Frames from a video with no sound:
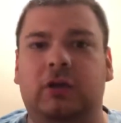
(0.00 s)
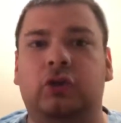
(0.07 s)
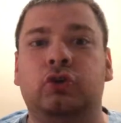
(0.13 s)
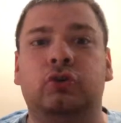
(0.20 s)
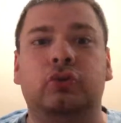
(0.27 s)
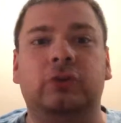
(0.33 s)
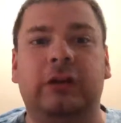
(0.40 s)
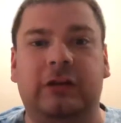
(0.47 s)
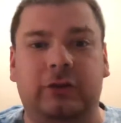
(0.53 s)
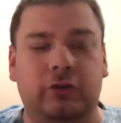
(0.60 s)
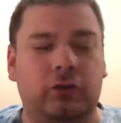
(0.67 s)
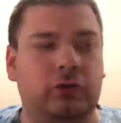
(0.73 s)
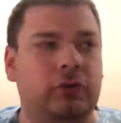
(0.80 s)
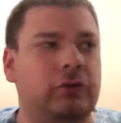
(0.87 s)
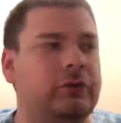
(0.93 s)
Goo
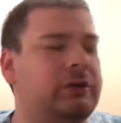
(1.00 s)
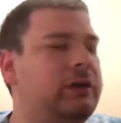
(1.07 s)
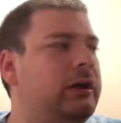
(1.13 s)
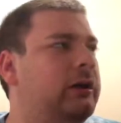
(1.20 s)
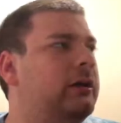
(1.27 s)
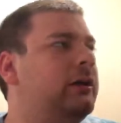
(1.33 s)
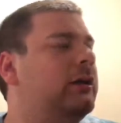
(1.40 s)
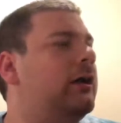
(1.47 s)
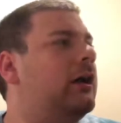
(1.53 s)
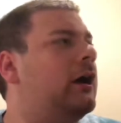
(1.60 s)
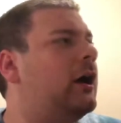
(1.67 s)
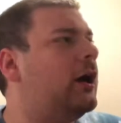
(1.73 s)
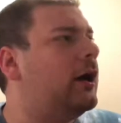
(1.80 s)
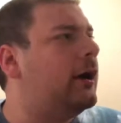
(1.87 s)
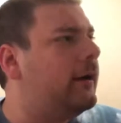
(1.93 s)
Lagoon,
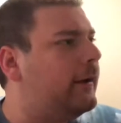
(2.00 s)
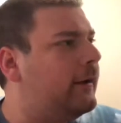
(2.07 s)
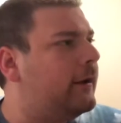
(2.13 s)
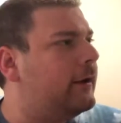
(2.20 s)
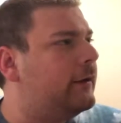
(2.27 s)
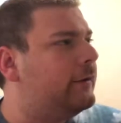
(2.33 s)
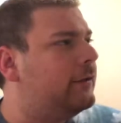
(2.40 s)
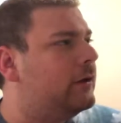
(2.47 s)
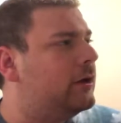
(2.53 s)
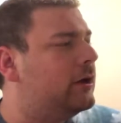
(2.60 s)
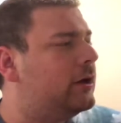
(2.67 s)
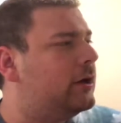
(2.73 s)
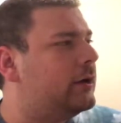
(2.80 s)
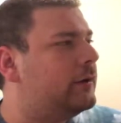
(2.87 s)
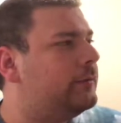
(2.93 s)

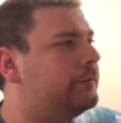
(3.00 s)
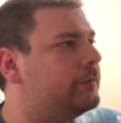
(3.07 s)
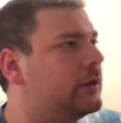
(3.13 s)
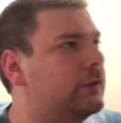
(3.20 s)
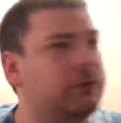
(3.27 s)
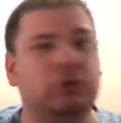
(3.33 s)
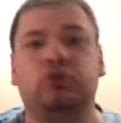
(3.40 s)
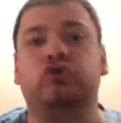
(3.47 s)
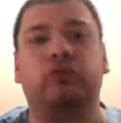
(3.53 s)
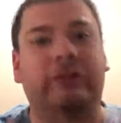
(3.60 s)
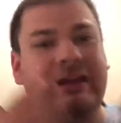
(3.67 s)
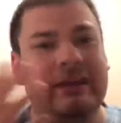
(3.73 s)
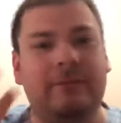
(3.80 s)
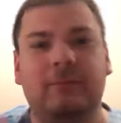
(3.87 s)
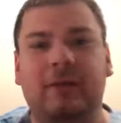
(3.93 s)
the
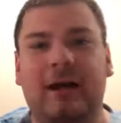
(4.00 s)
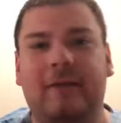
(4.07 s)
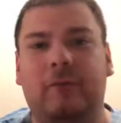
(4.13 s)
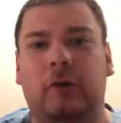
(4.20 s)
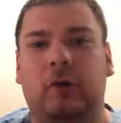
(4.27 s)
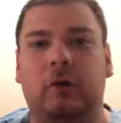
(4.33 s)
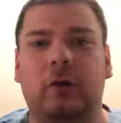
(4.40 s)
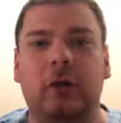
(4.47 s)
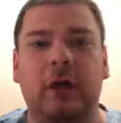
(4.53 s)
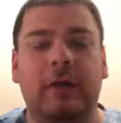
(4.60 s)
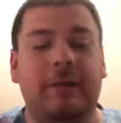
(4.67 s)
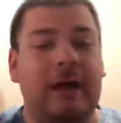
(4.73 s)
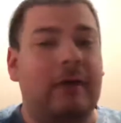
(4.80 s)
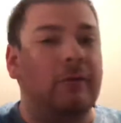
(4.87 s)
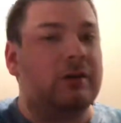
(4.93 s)
Dream level
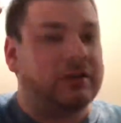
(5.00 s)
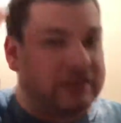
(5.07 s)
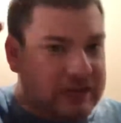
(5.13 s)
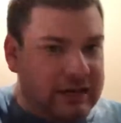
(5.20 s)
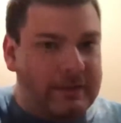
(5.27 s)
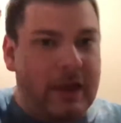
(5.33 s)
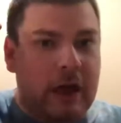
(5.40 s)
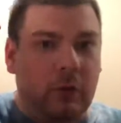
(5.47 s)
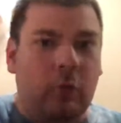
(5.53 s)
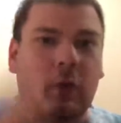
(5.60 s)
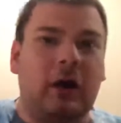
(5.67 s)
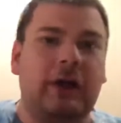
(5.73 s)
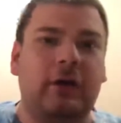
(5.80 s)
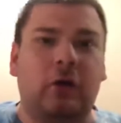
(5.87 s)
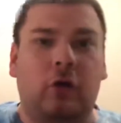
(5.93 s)
that was in that
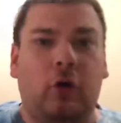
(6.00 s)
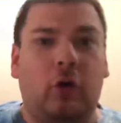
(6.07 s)
one